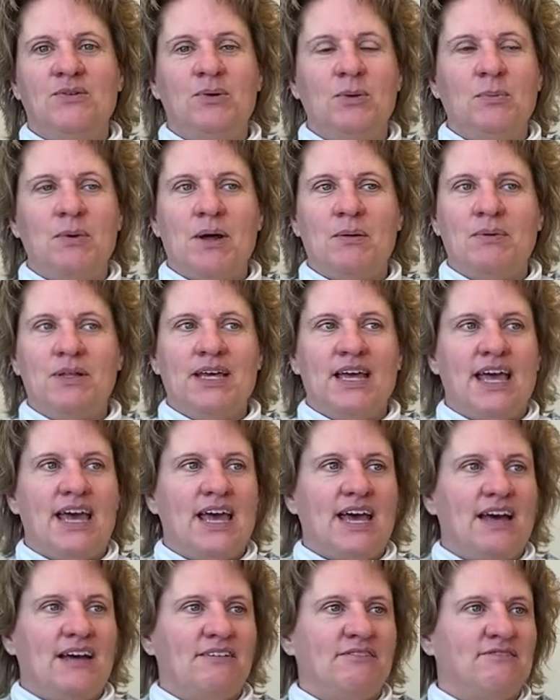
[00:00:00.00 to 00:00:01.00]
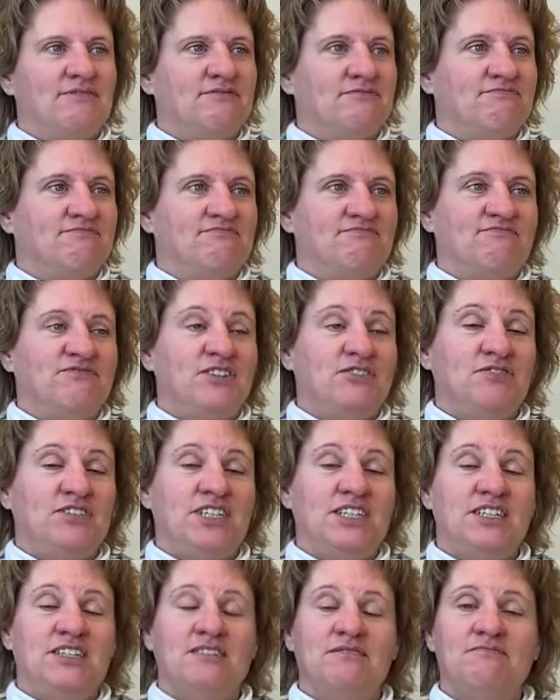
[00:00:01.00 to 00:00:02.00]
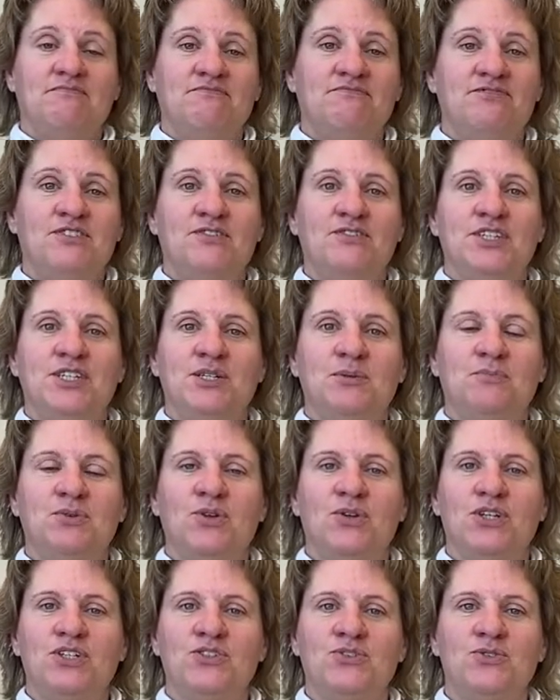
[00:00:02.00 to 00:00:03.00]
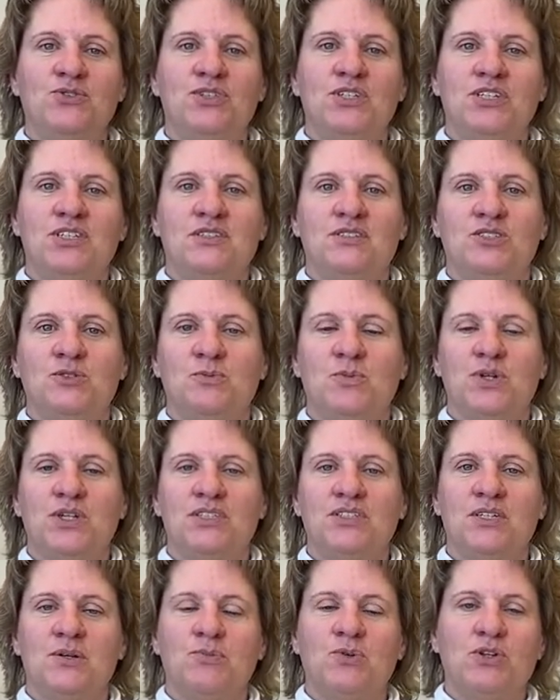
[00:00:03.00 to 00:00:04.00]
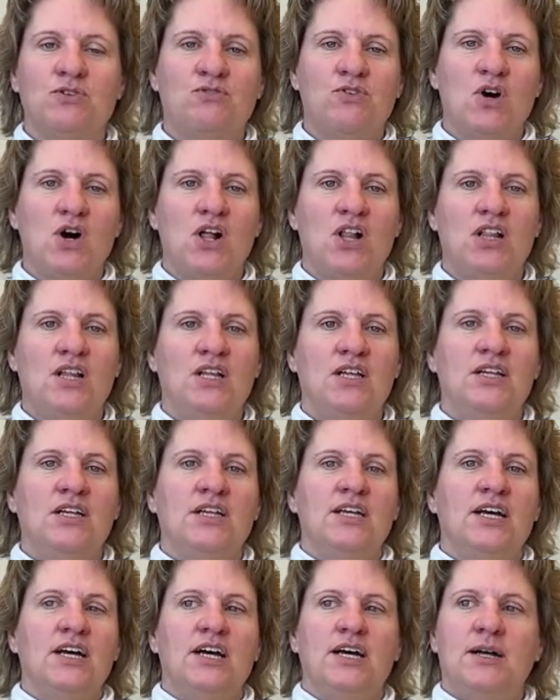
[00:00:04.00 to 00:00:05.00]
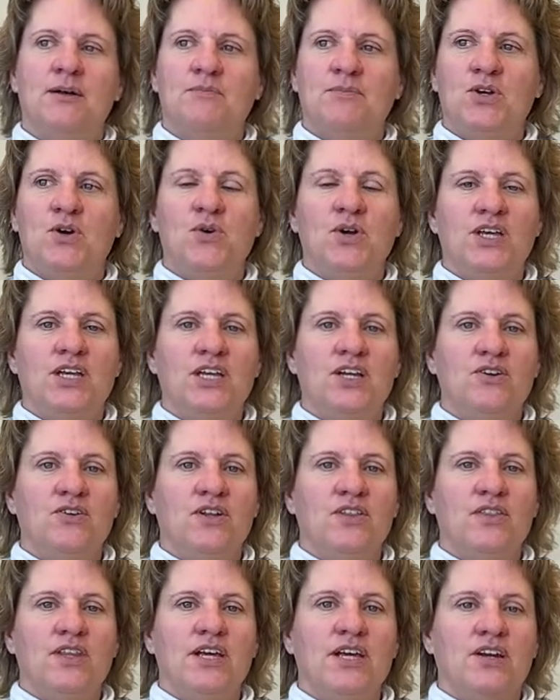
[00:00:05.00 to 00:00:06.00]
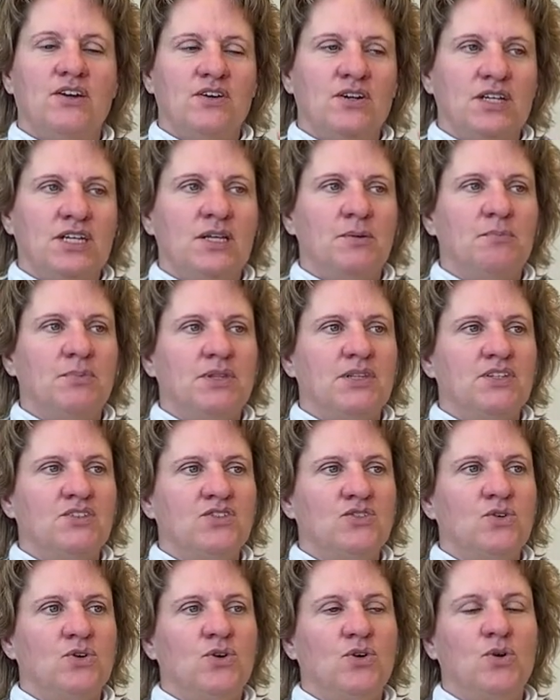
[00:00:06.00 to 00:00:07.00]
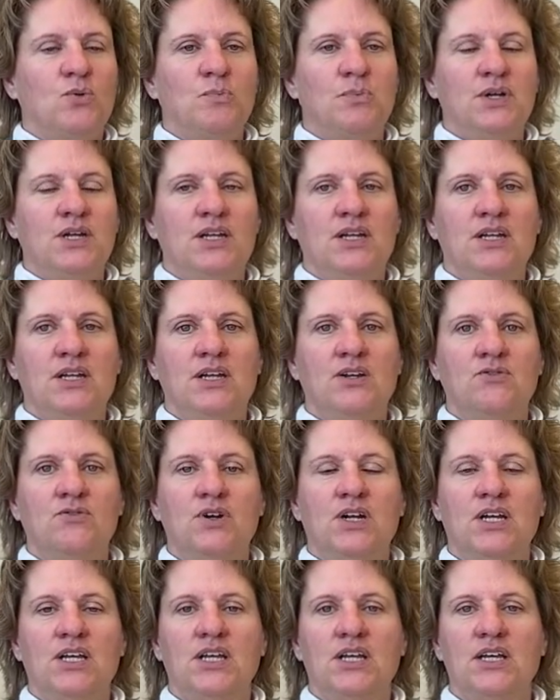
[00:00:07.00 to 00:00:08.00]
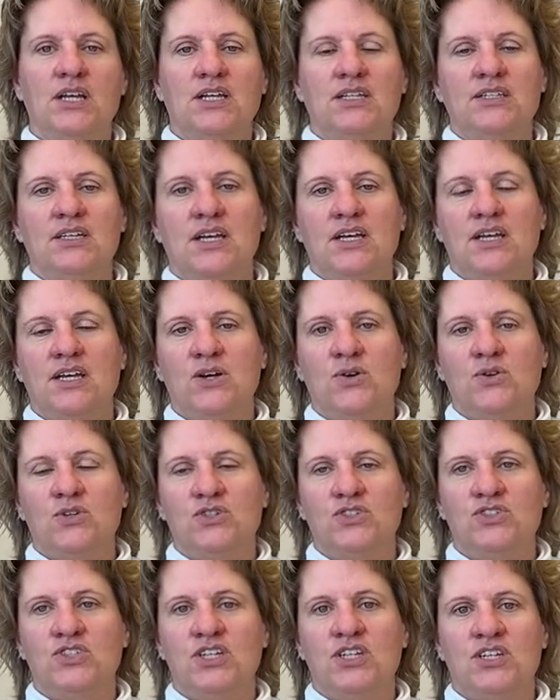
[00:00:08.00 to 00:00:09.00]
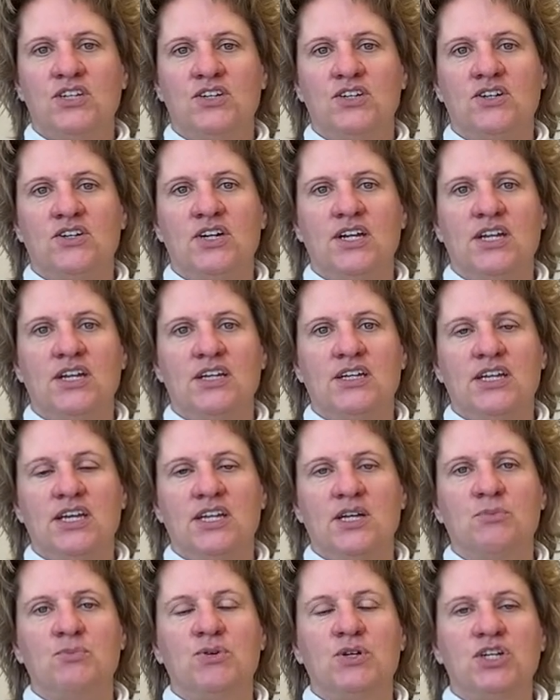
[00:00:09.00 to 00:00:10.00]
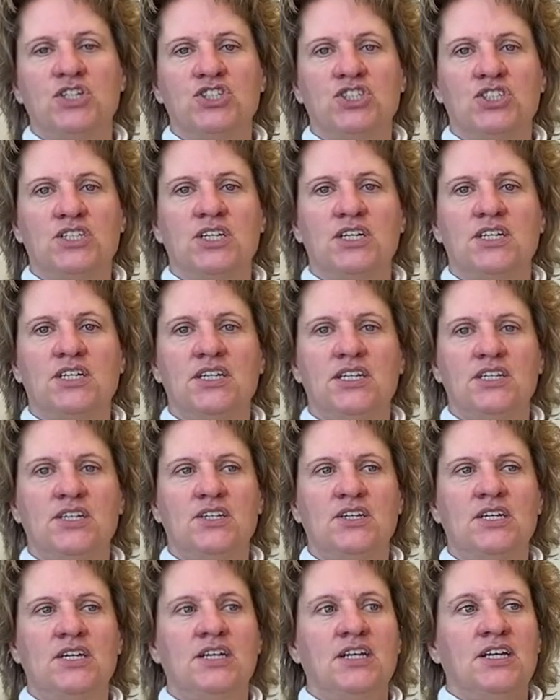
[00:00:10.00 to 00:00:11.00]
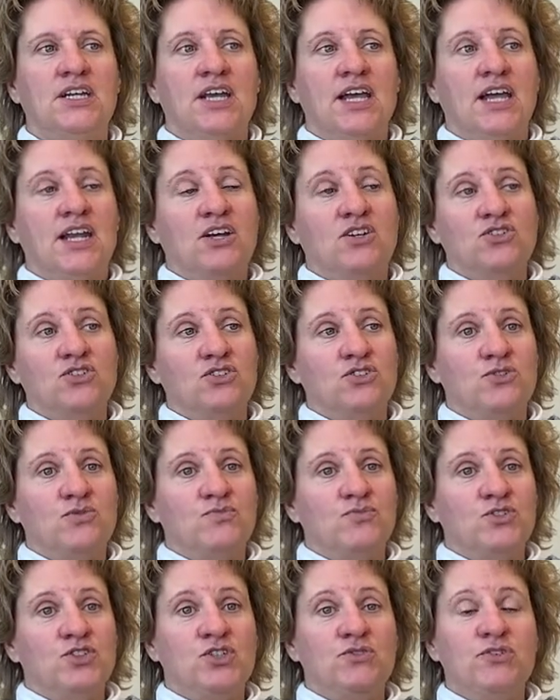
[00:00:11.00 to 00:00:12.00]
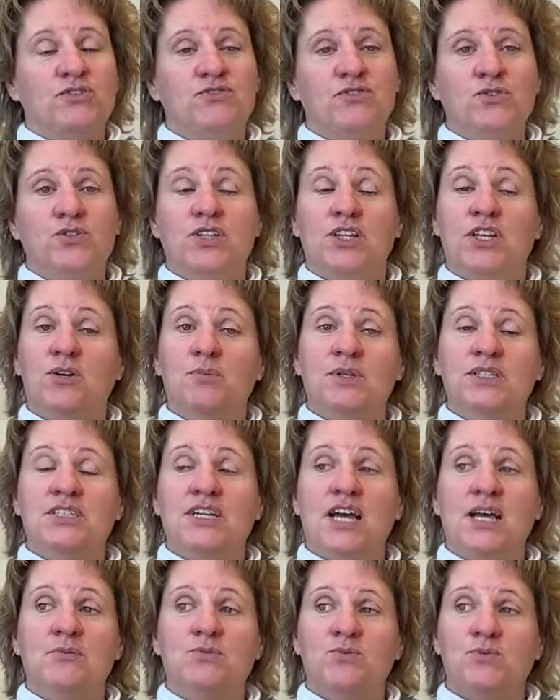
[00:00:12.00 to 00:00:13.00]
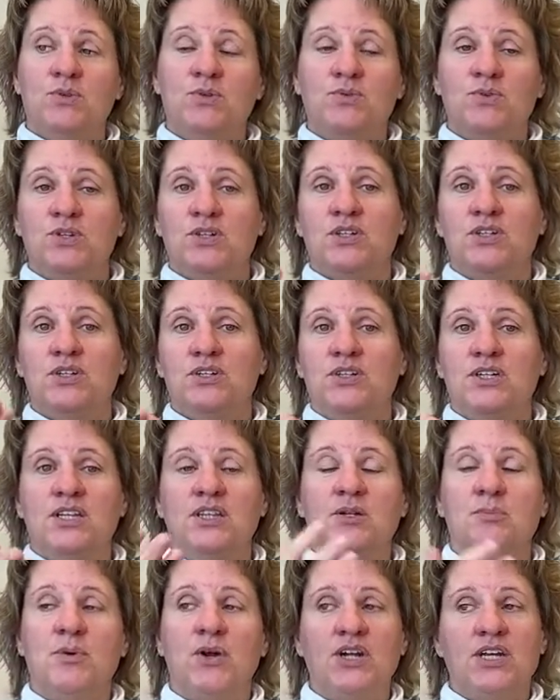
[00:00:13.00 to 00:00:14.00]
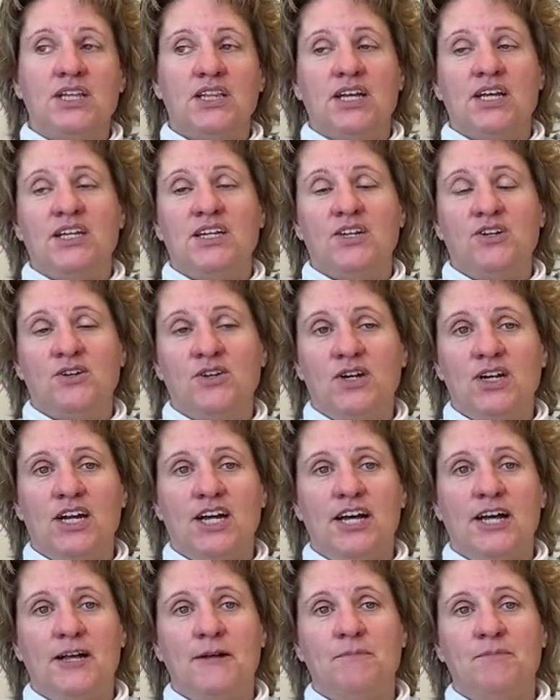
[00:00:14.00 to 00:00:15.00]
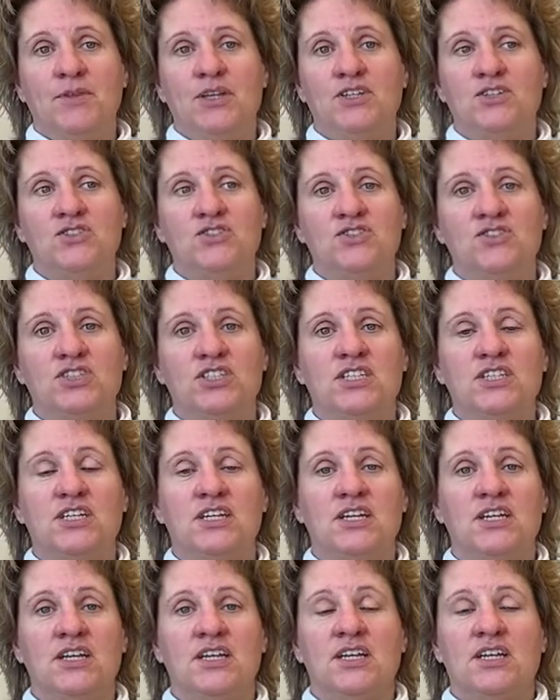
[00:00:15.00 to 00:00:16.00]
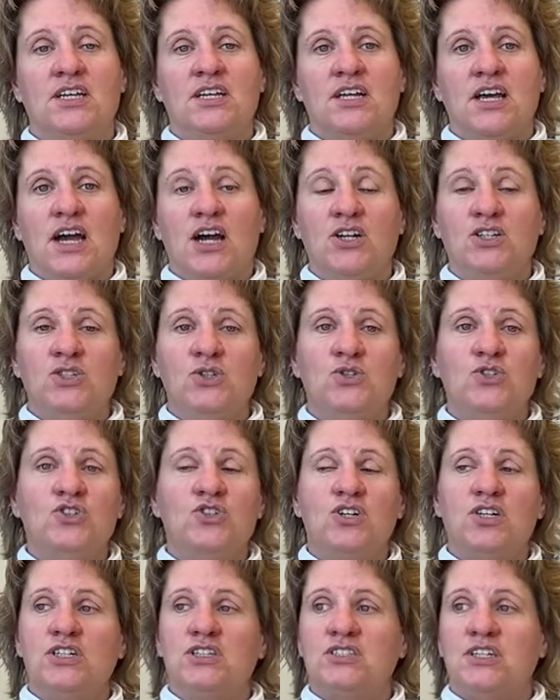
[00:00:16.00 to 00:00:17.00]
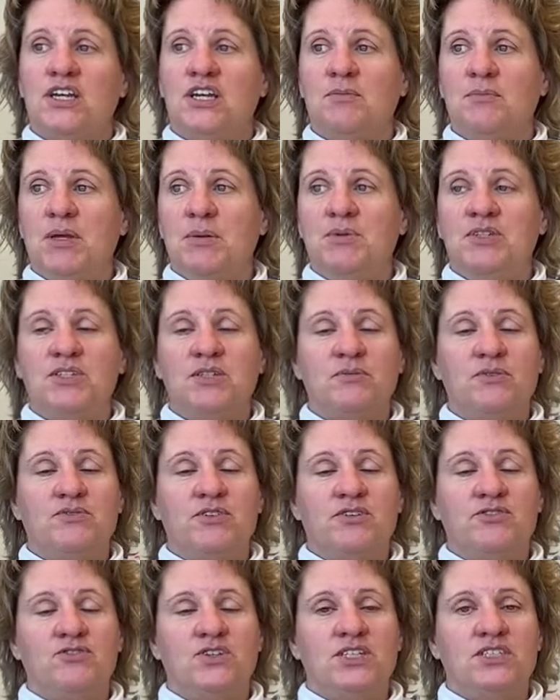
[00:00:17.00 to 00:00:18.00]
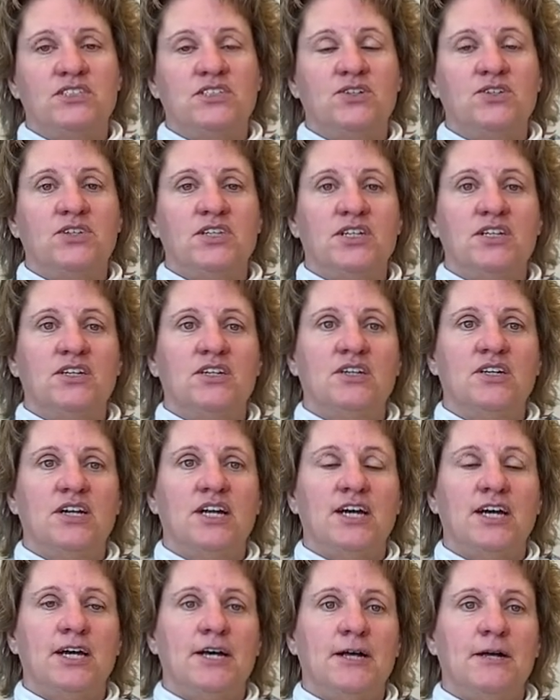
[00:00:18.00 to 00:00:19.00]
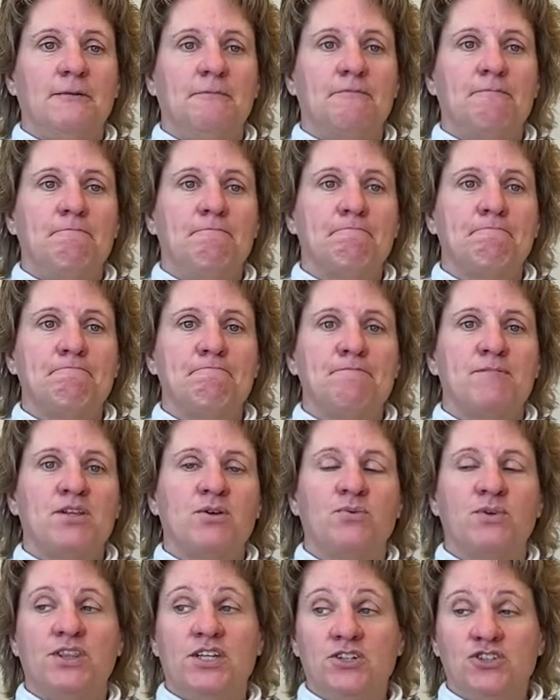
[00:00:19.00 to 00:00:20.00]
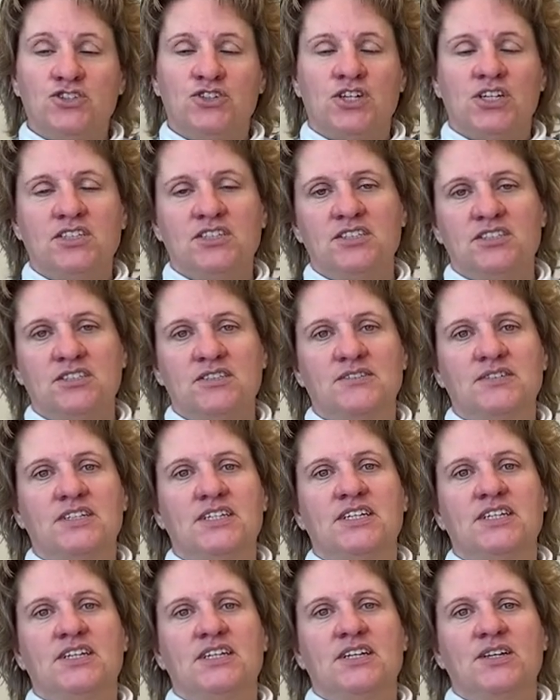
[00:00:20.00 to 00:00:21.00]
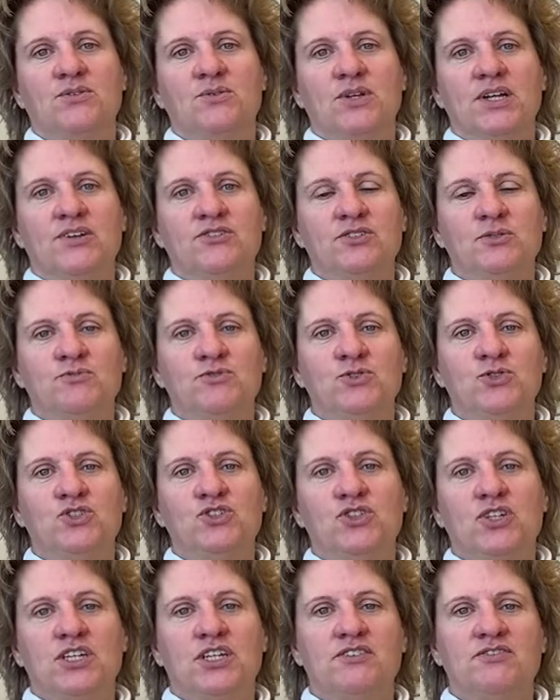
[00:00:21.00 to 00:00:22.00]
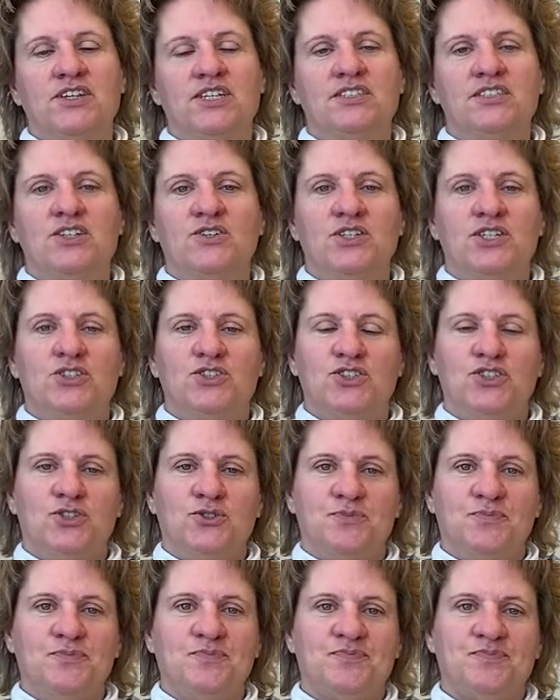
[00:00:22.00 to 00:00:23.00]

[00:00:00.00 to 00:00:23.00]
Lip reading: We'll probably have 15 employees through the spring, summer, and fall. Going here and there and keeping the store open and running and taking orders here and getting production done here and also serving food. And there'll be times when we're in the parking lot here and you'll see our two trucks and maybe some of our friends out there with their trucks. We'll have some food truck events out here too.